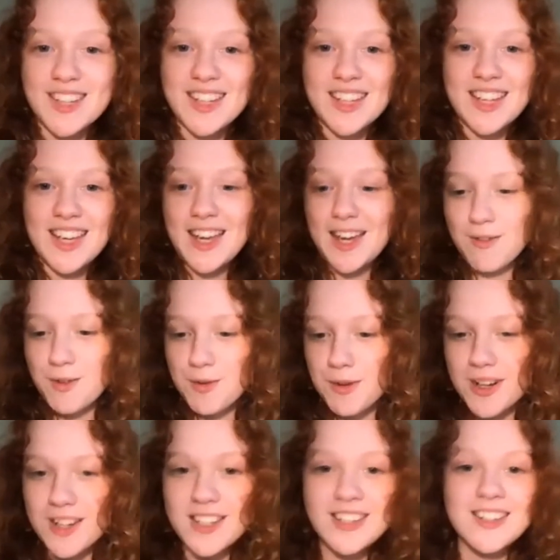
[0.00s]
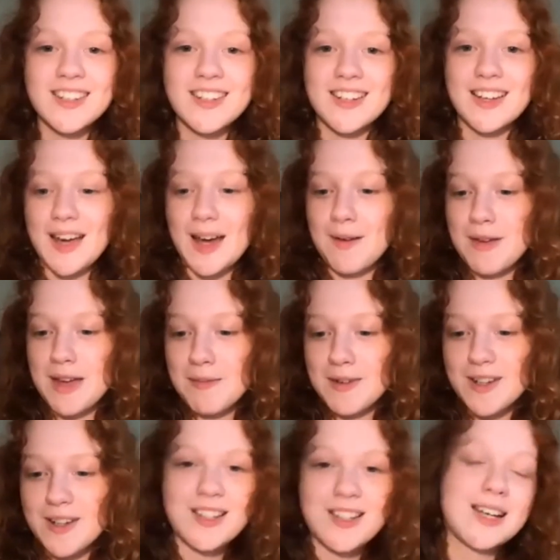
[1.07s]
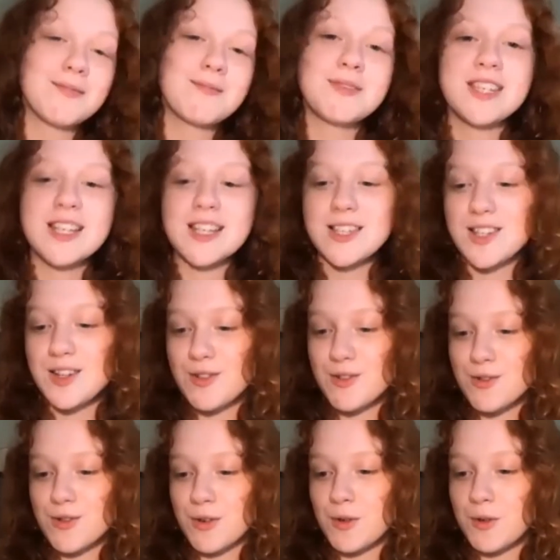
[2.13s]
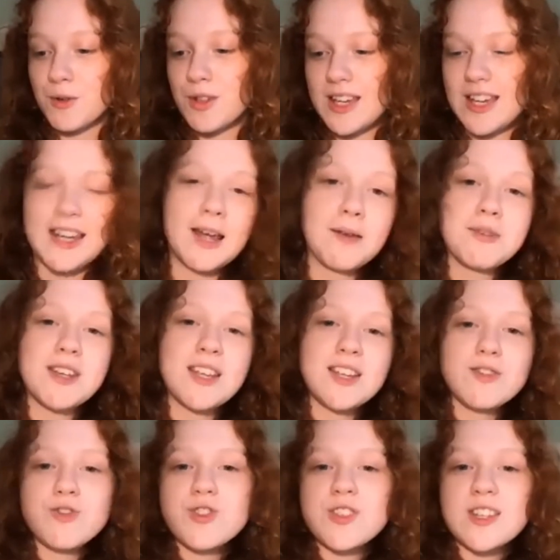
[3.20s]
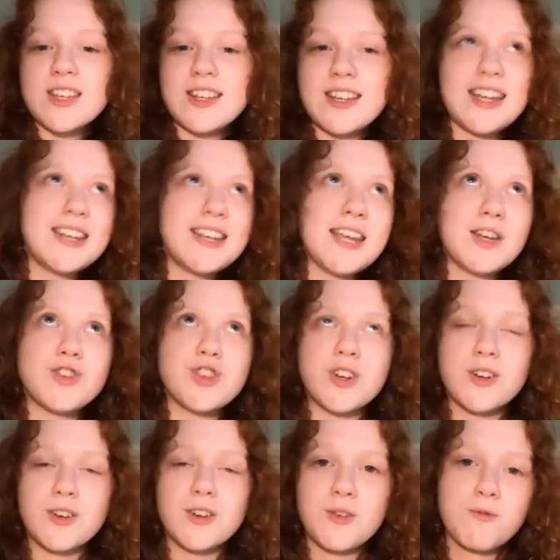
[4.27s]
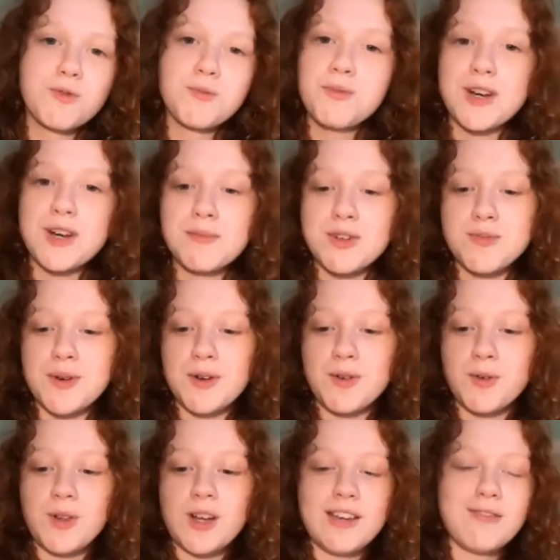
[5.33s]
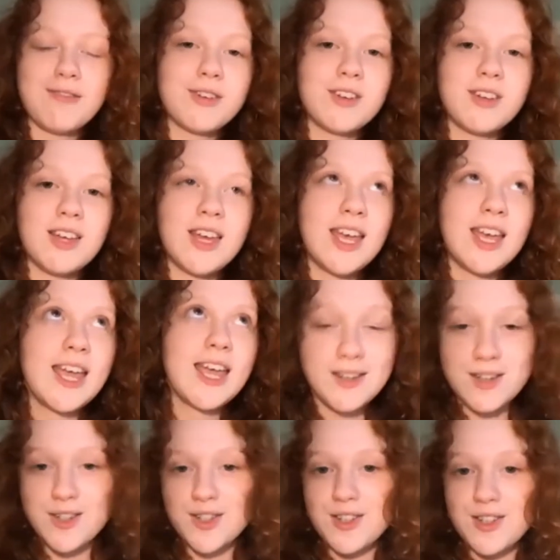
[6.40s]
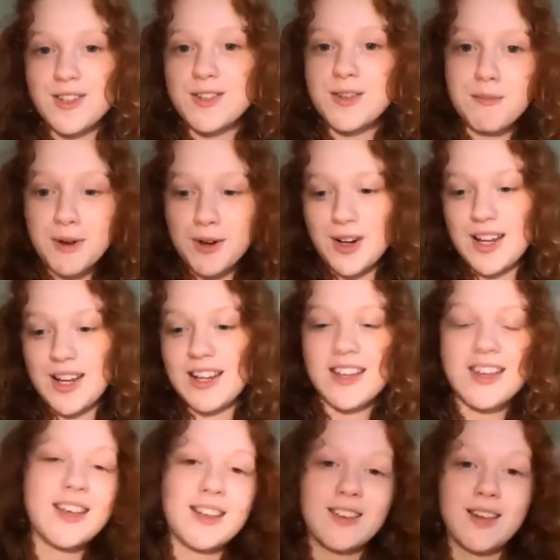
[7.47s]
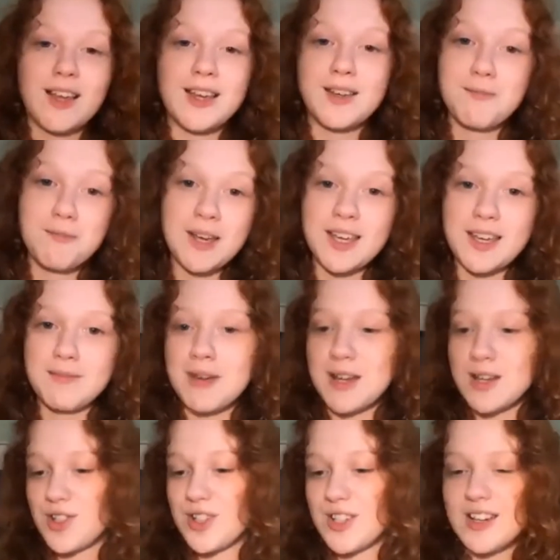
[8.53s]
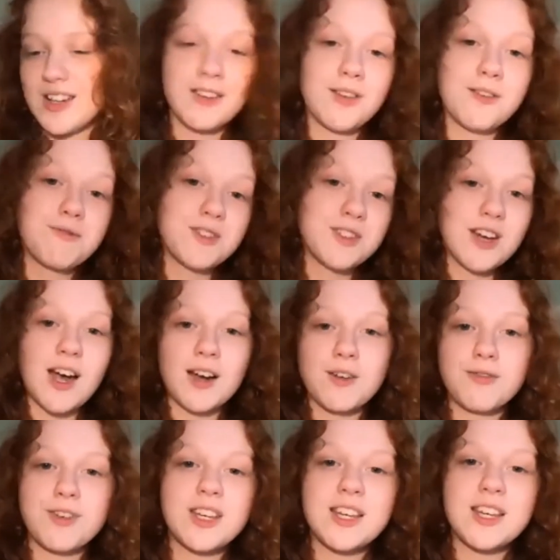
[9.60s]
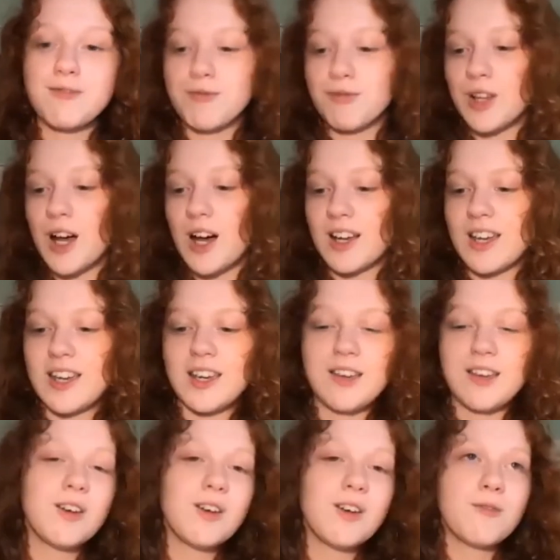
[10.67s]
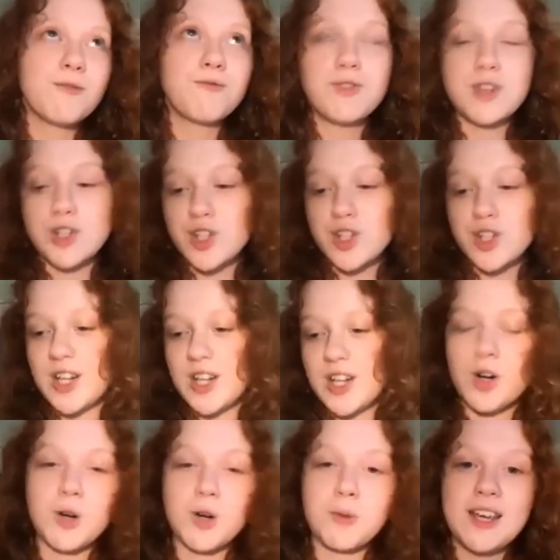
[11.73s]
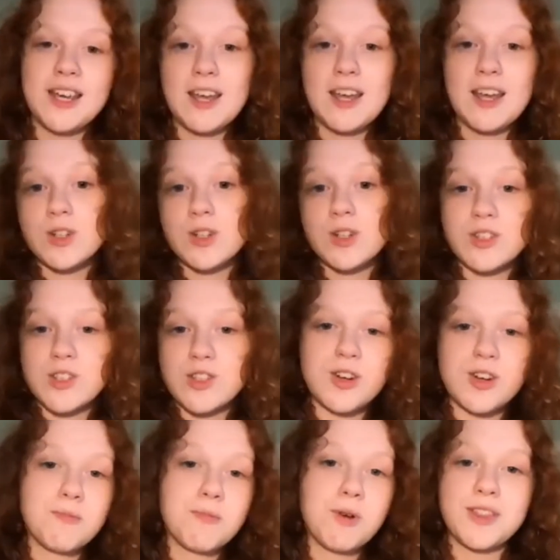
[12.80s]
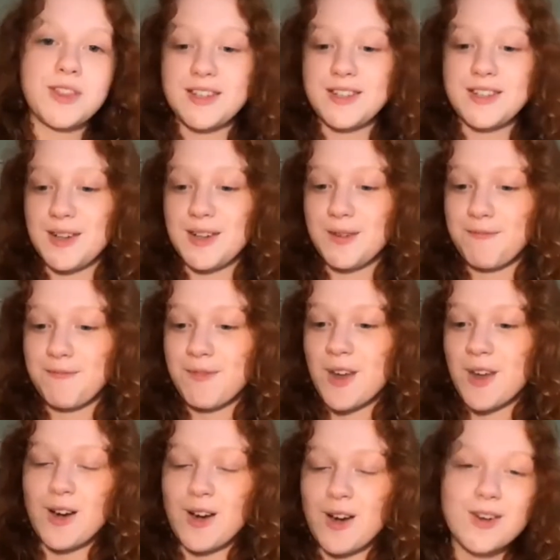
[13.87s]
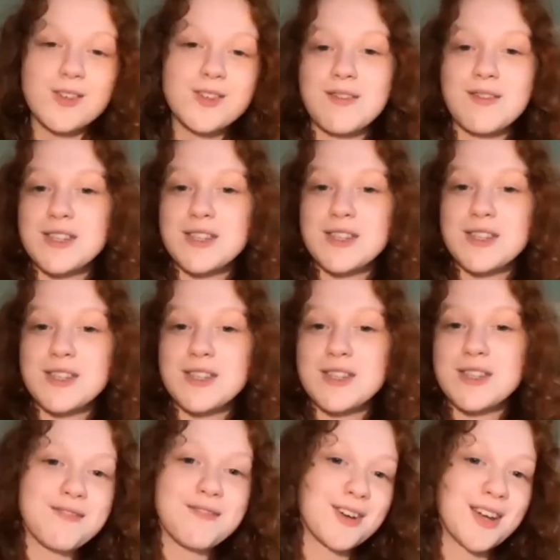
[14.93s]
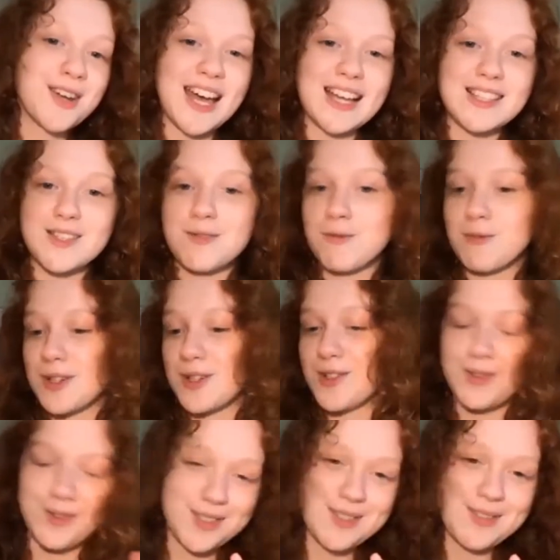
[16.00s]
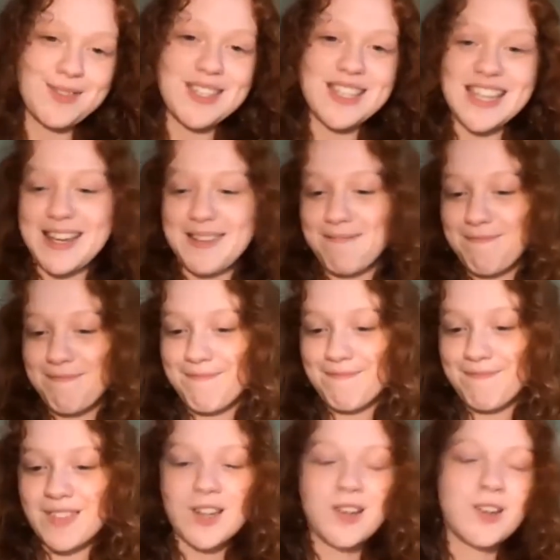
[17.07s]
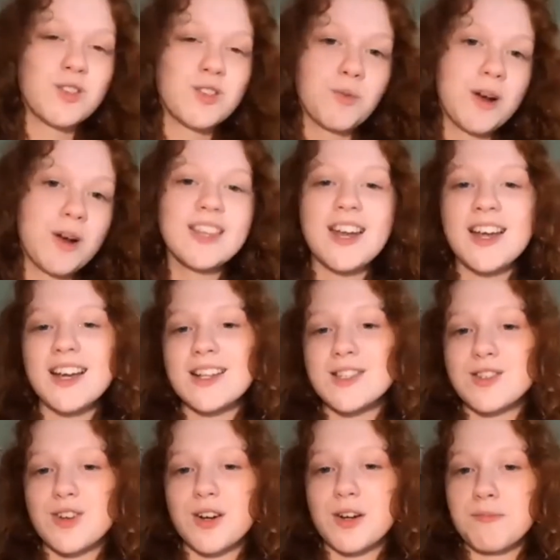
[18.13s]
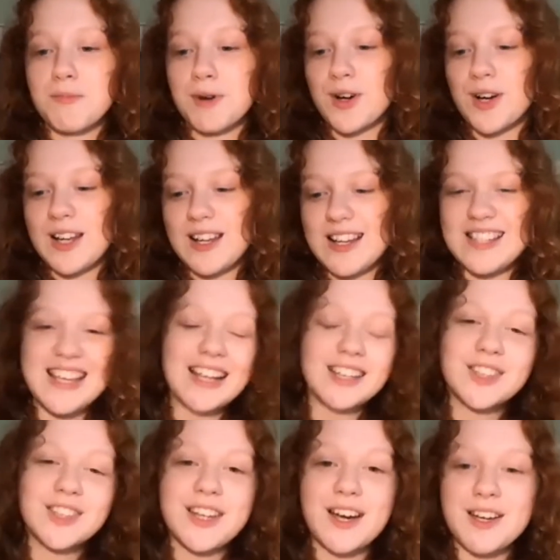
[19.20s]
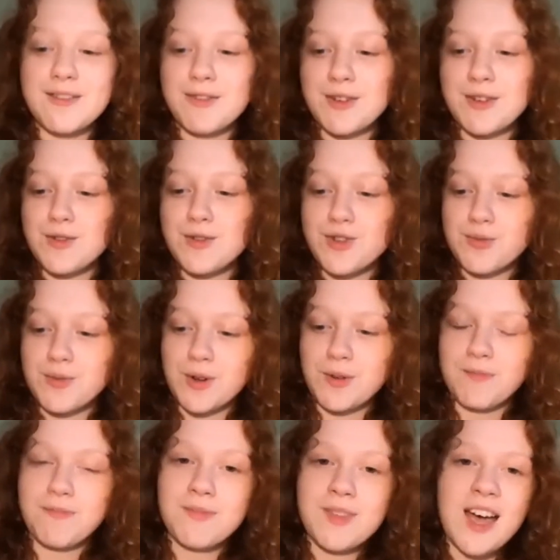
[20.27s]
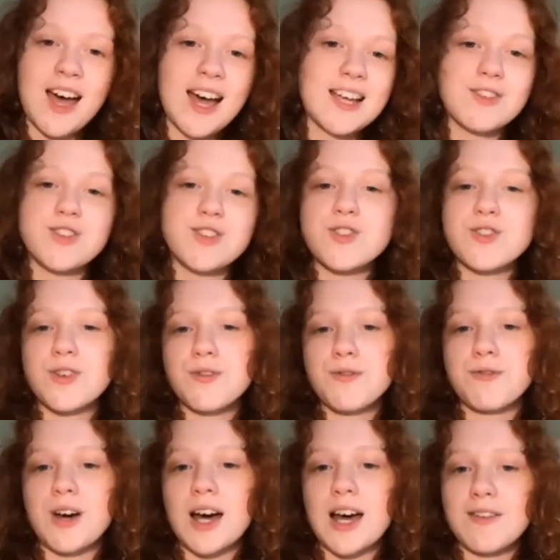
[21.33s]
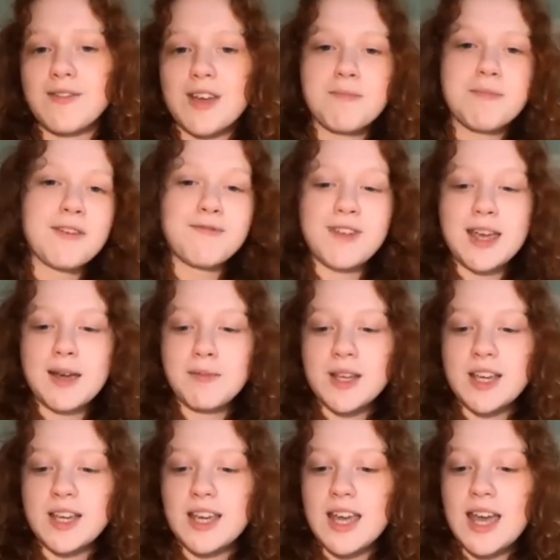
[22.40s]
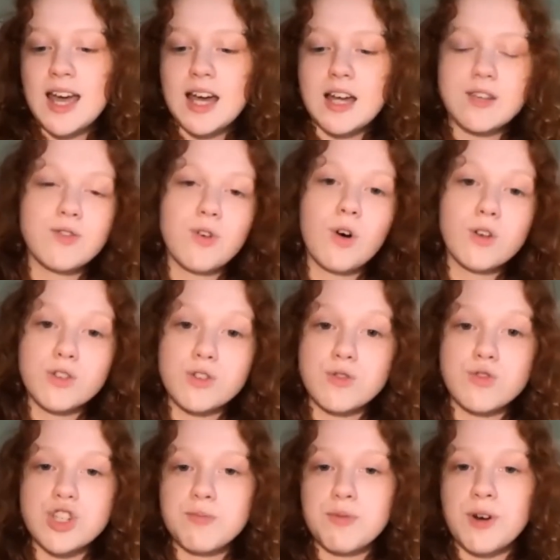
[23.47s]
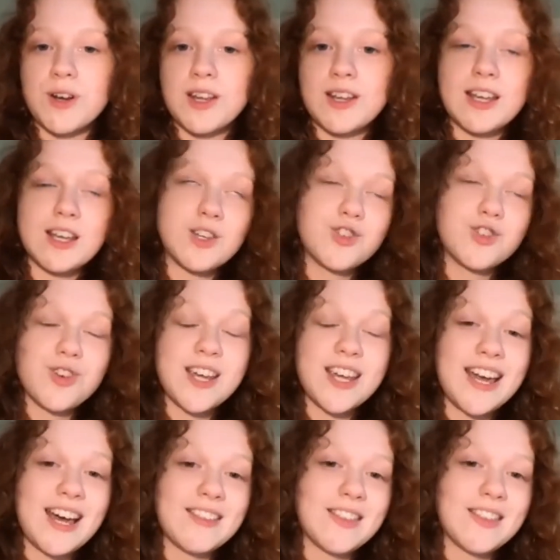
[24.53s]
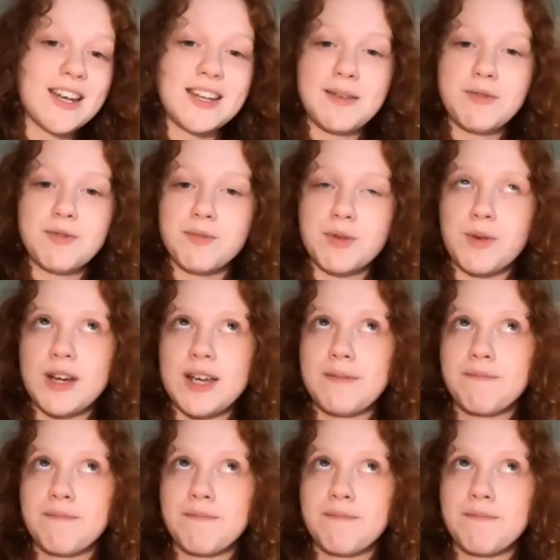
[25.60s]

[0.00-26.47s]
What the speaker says: Hey everyone, I'm Emma. I'm 16 years old, and I've been interested in nature for pretty much my whole life. In addition to birding, like Mike had mentioned, I love photography, vlogging, fishing, herping, and recently started mothing too. I also have a special love for cats, which you'll soon see. The way that I got started in birding is actually kind of unusual. I had just turned 5, and my family had also just brought in a stray cat that I named Marie.